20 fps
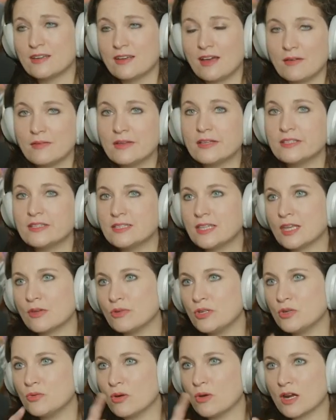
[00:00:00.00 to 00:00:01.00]
Uh, like
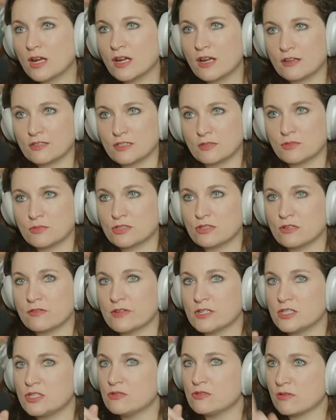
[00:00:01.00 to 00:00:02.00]
when you work in customer
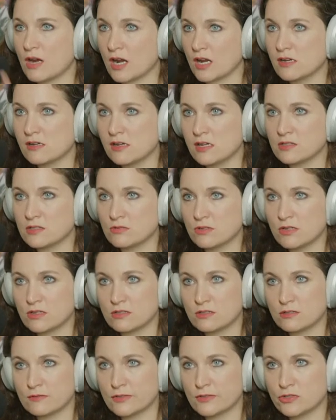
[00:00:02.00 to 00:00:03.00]
service, you recognize when
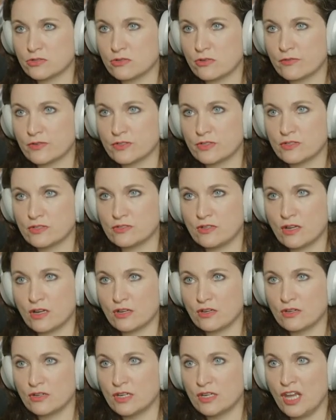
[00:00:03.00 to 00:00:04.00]
customer service is not
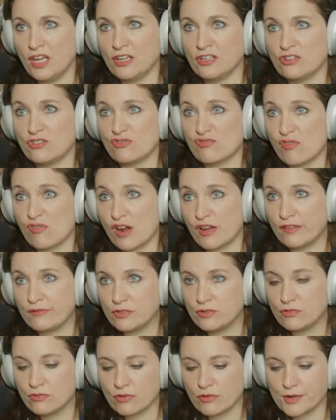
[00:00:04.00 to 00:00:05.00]
good and it
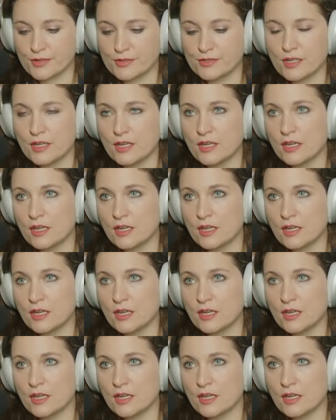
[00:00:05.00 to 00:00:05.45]
drives you crazy.